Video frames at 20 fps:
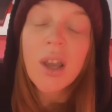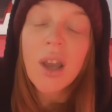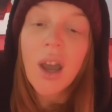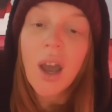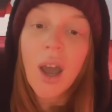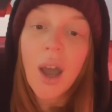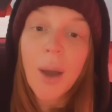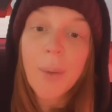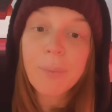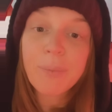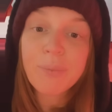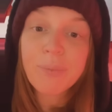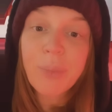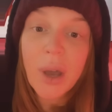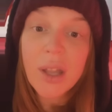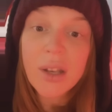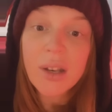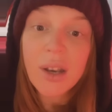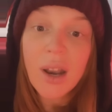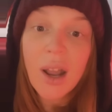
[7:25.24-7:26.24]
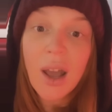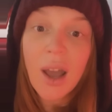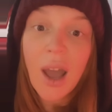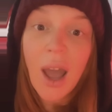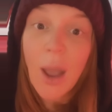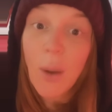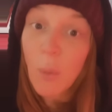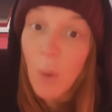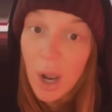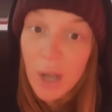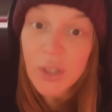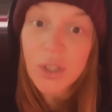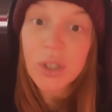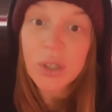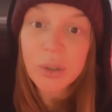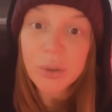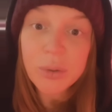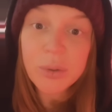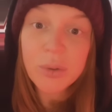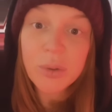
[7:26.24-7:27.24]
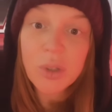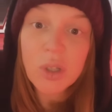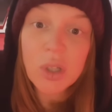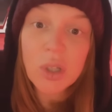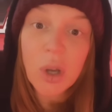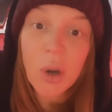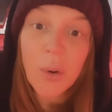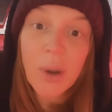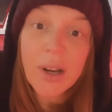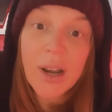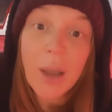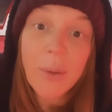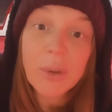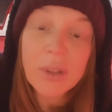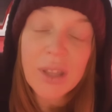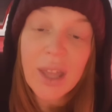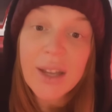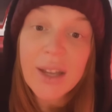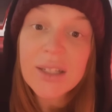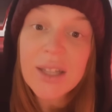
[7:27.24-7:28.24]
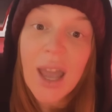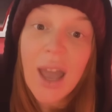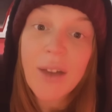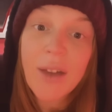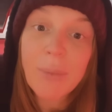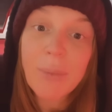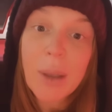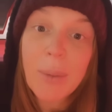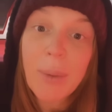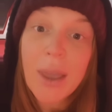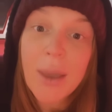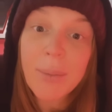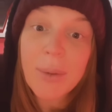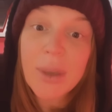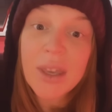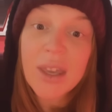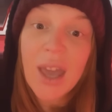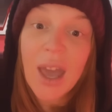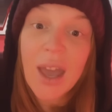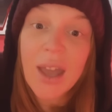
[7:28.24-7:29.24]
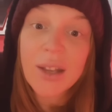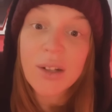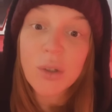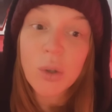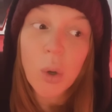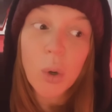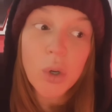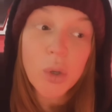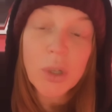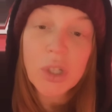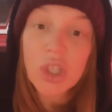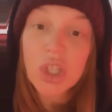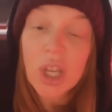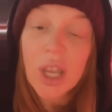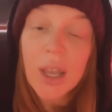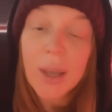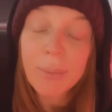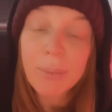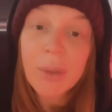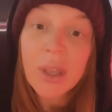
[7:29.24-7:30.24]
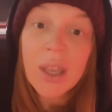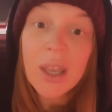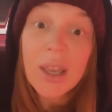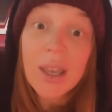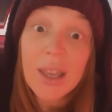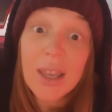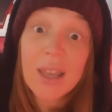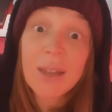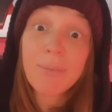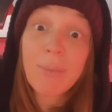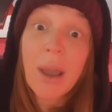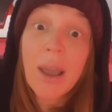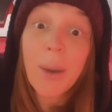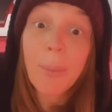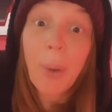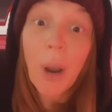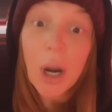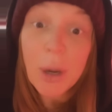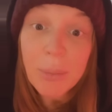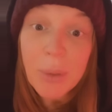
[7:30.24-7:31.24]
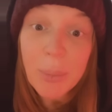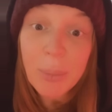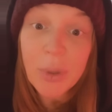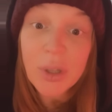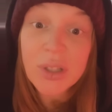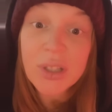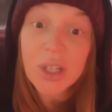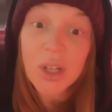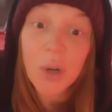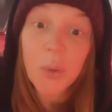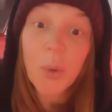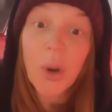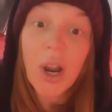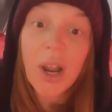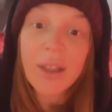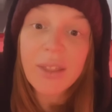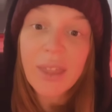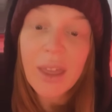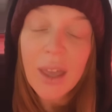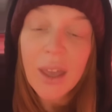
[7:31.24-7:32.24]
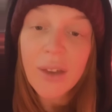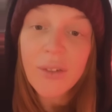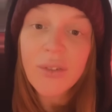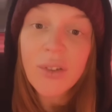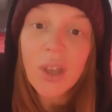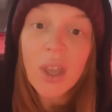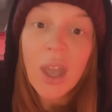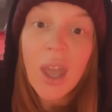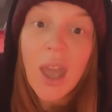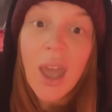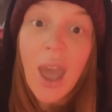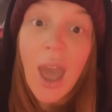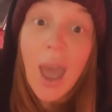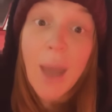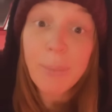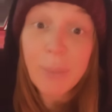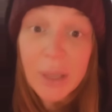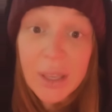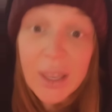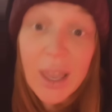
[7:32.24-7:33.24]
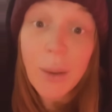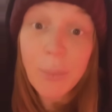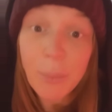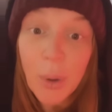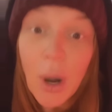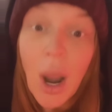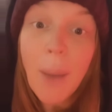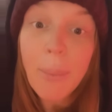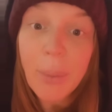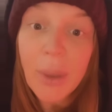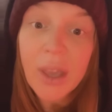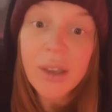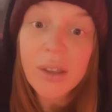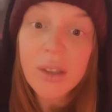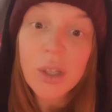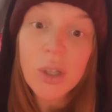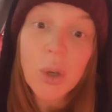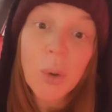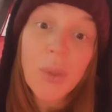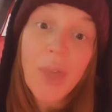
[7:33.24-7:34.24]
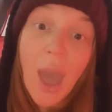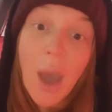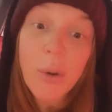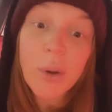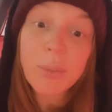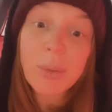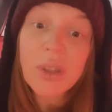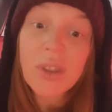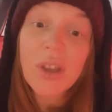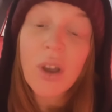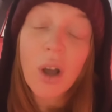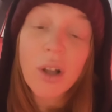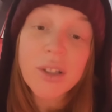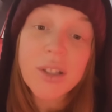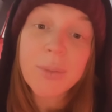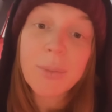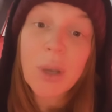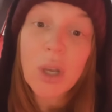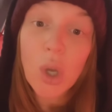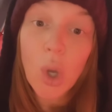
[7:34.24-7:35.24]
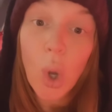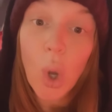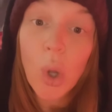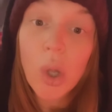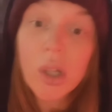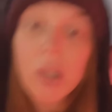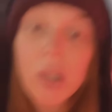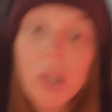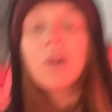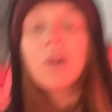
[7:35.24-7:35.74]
but I want to, and I would like to have my baby and go to a gym in my apartment building or where I live and begin prepping. That would be the ultimate goal.